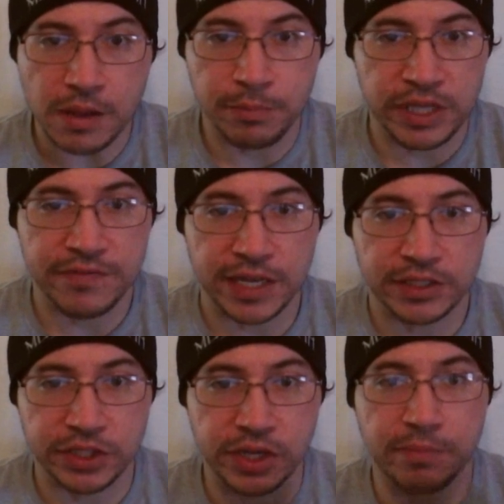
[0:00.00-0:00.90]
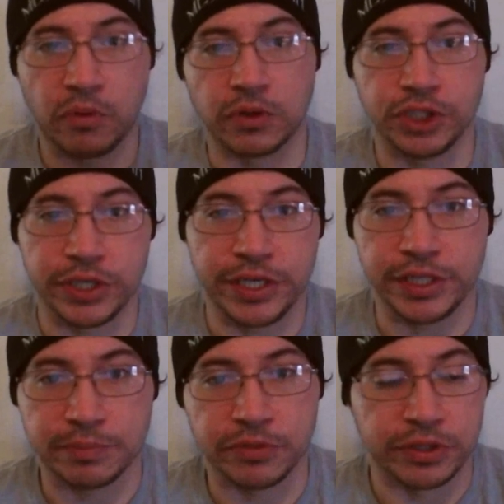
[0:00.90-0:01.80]
I believe that's the
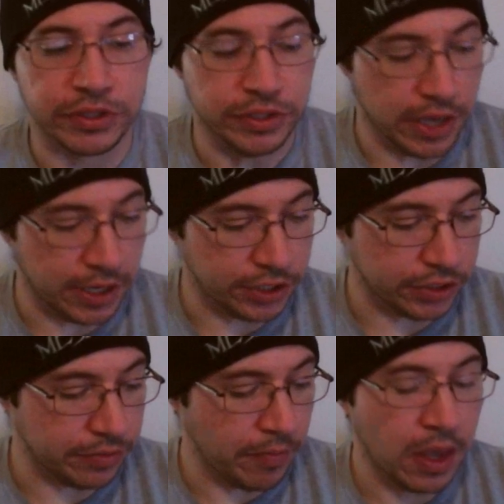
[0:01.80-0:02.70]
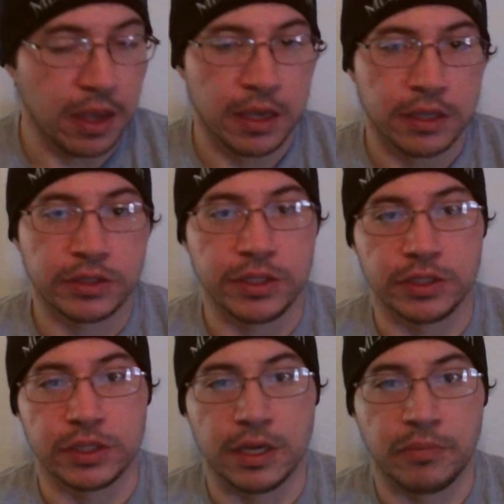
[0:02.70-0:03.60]
Portuguese pronunciation,
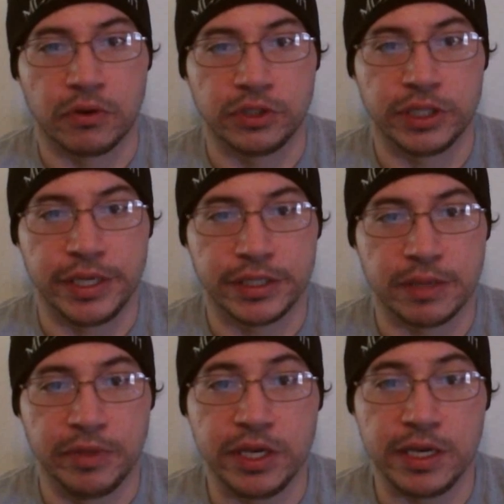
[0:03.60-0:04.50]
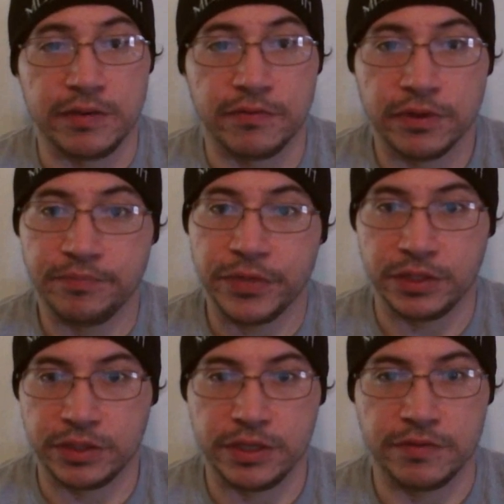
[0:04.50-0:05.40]
since Portuguese, I believe,
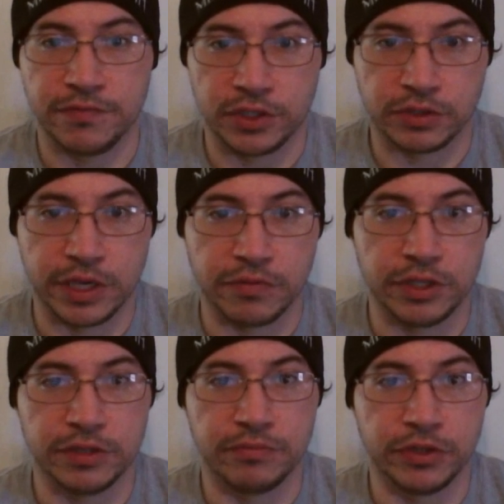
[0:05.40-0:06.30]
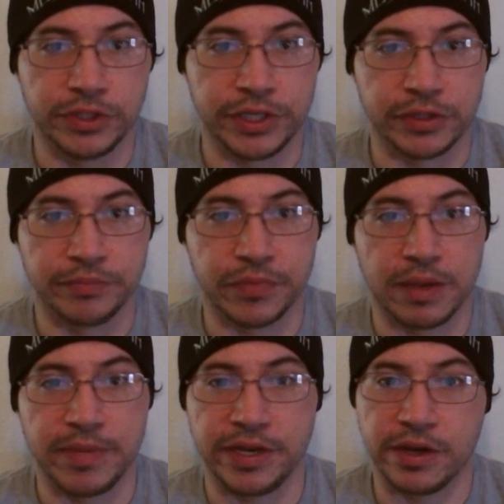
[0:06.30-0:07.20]
is the official language of Brazil.
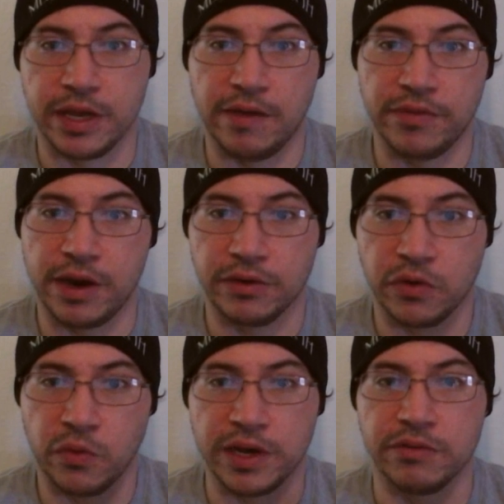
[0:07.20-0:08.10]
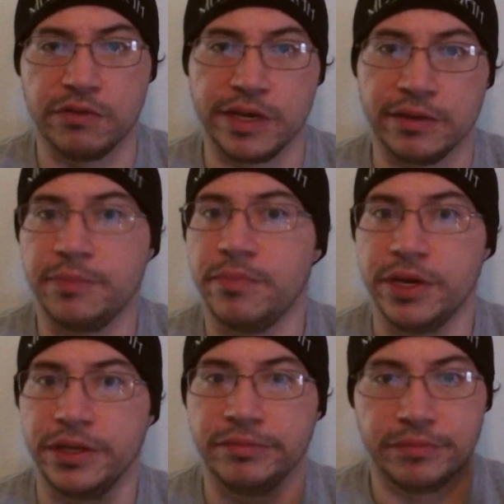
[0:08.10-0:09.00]
I may not have that quite right,
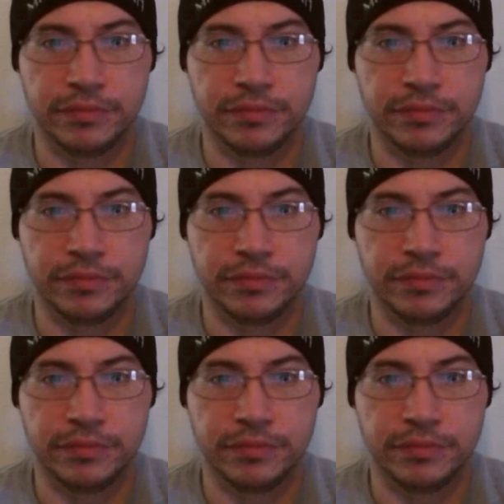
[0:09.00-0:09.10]
but